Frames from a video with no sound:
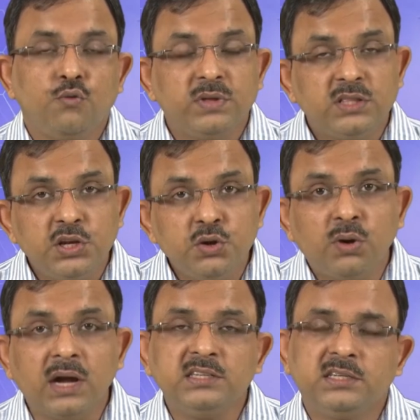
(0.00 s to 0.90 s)
With the
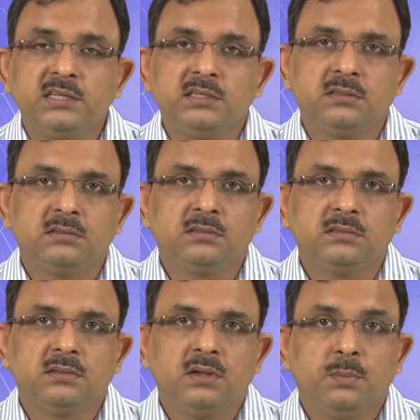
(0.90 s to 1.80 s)
new content,
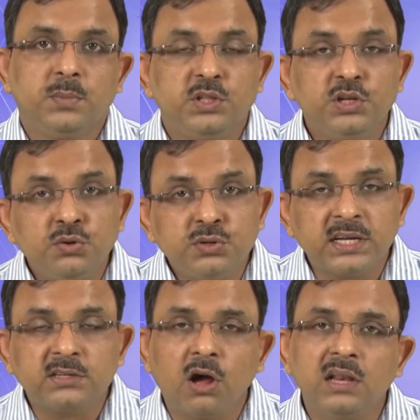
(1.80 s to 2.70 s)
with the new
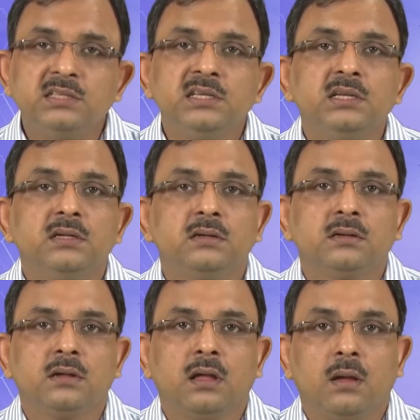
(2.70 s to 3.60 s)
technology,
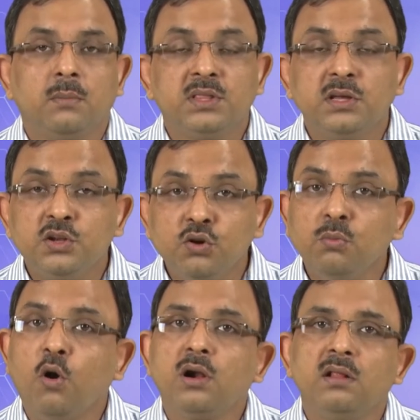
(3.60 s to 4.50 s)
with the new
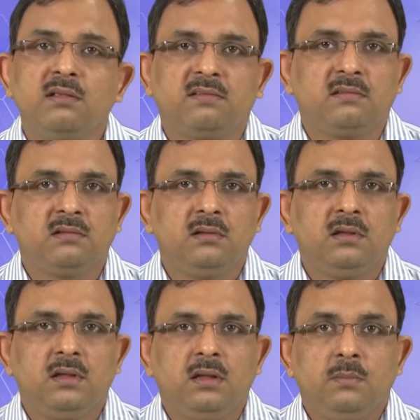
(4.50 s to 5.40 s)
models,
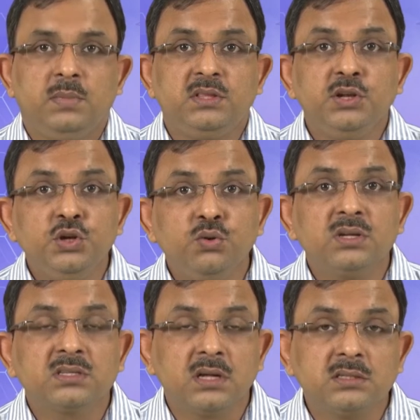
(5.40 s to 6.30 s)
with the new
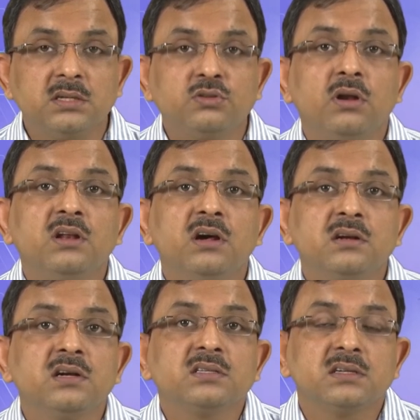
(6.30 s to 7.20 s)
researches on
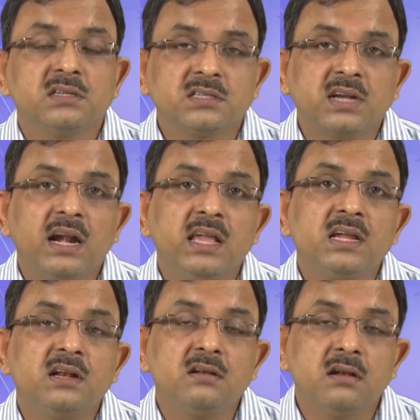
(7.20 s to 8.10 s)
learners
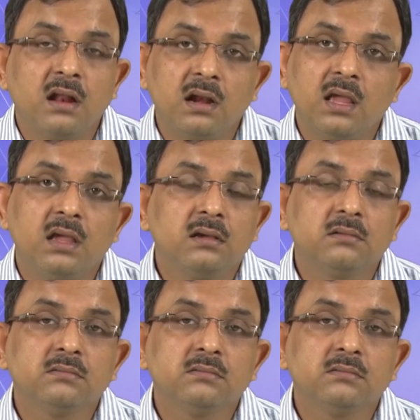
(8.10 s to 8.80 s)
understanding and learning,